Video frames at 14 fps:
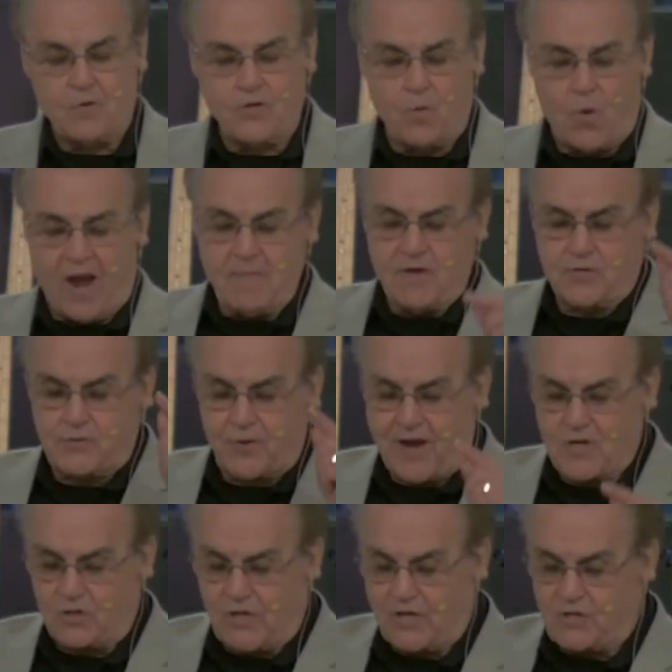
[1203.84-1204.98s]
The Weymouth
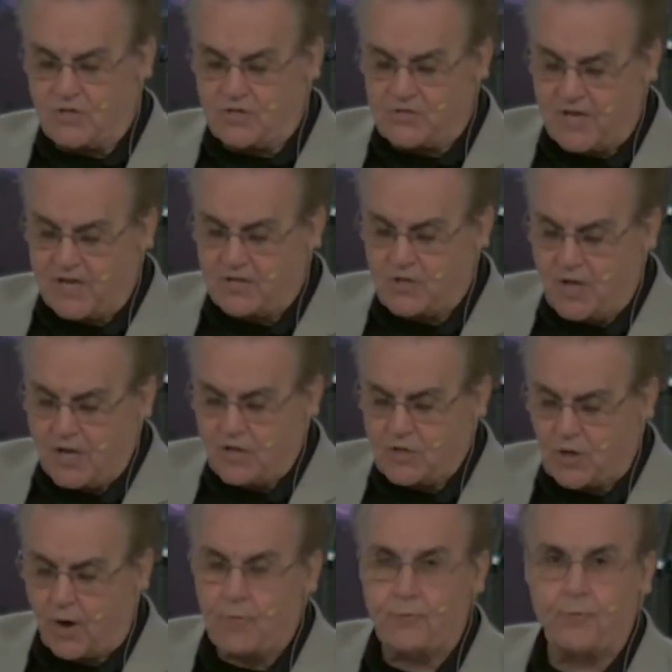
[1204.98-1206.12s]
translation says,
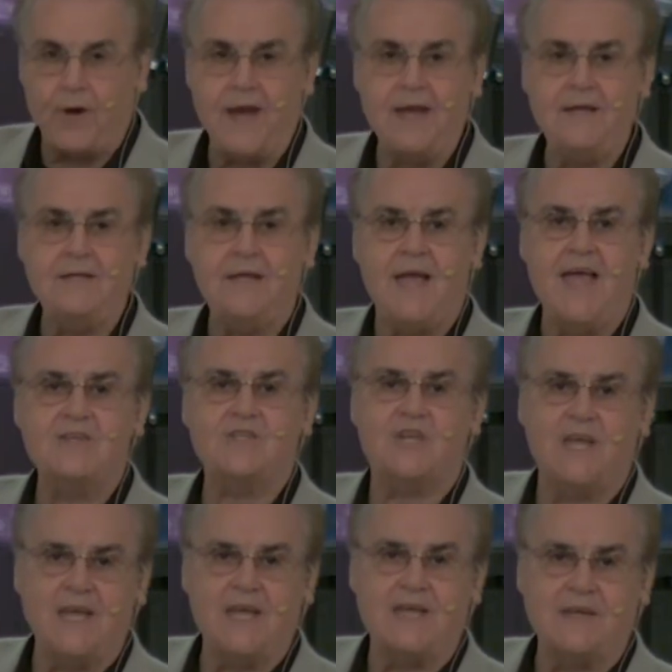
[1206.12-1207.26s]
shall reign as
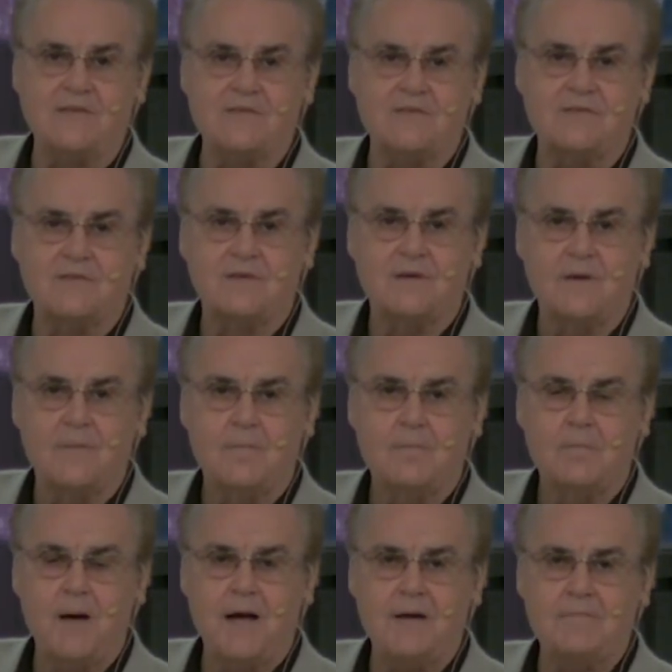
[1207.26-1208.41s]
kings.
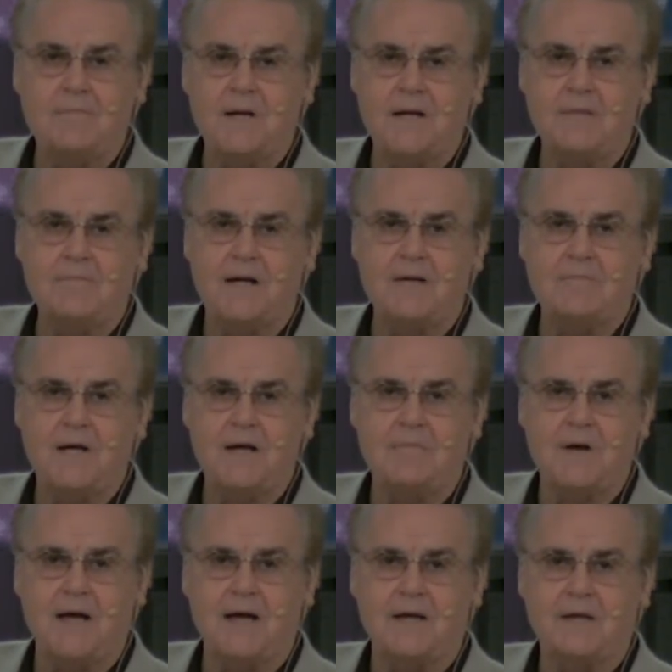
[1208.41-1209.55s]
My, my, my, my,
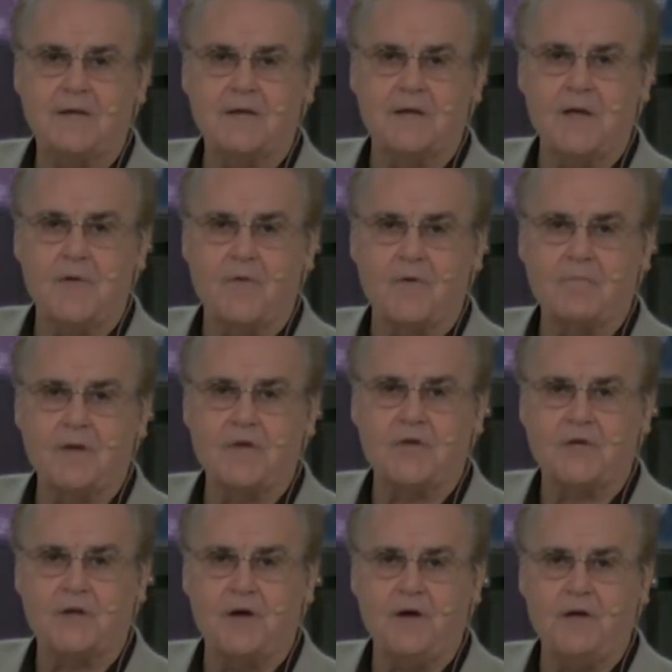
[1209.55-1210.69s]
my. Glory be to
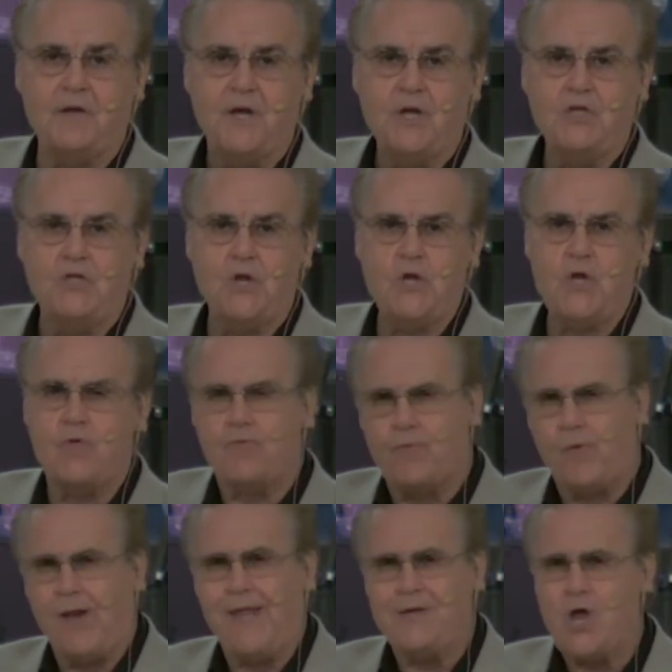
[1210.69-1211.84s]
God. Do you
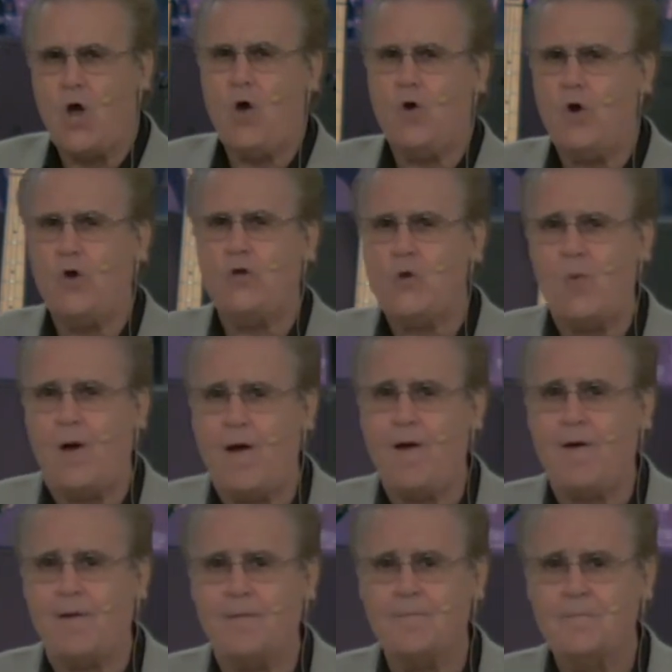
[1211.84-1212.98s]
really know who you
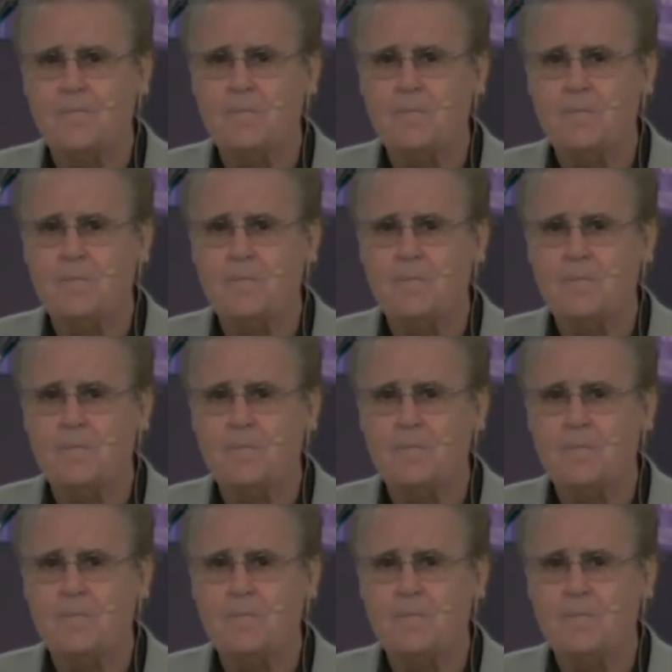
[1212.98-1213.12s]
are?